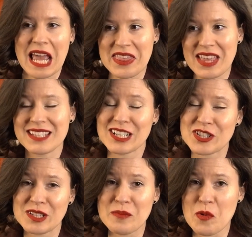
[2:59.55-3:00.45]
that's
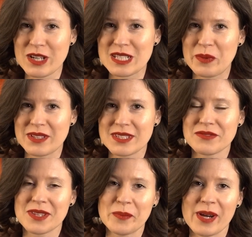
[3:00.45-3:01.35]
actually more
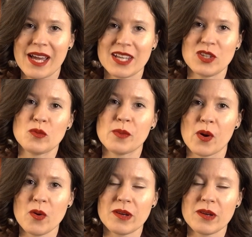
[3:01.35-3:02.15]
expensive than buying a new bow